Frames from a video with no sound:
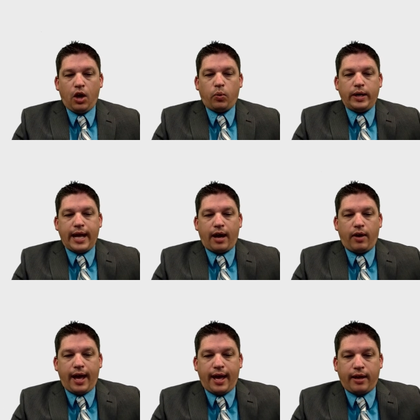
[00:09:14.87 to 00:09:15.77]
we now
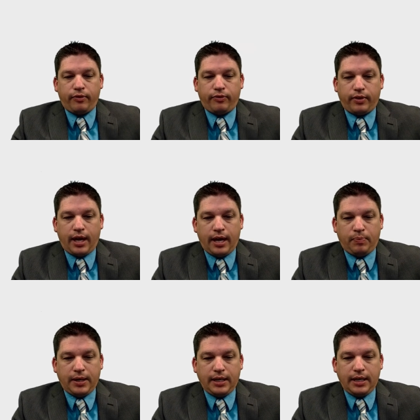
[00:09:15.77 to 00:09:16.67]
have a
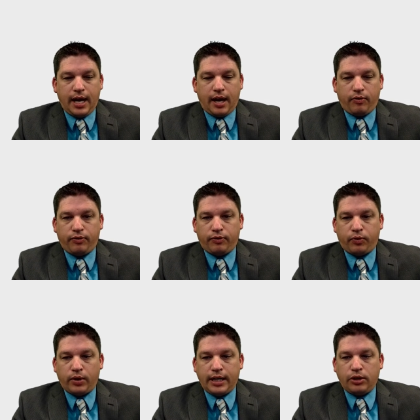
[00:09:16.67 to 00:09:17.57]
PDF
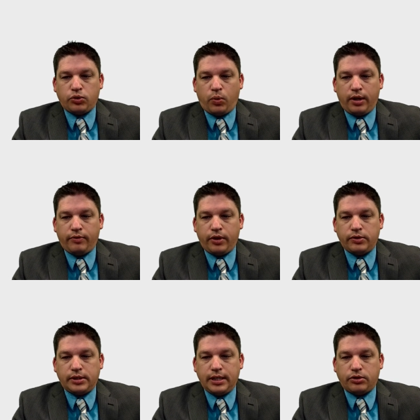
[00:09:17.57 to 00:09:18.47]
for each one of
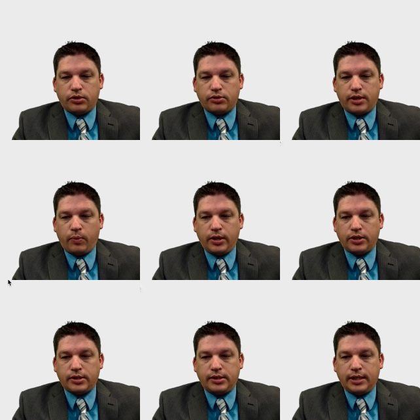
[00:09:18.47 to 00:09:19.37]
those teachers that we
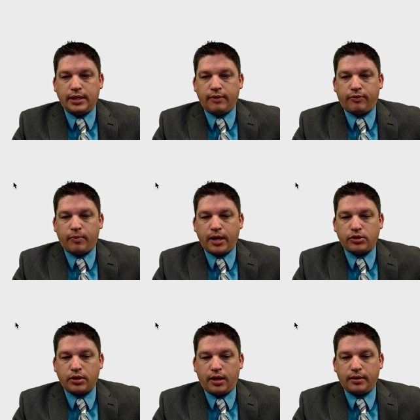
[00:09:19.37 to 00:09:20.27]
just did
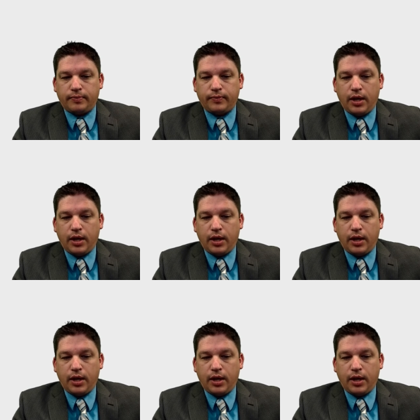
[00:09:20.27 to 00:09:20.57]
information on.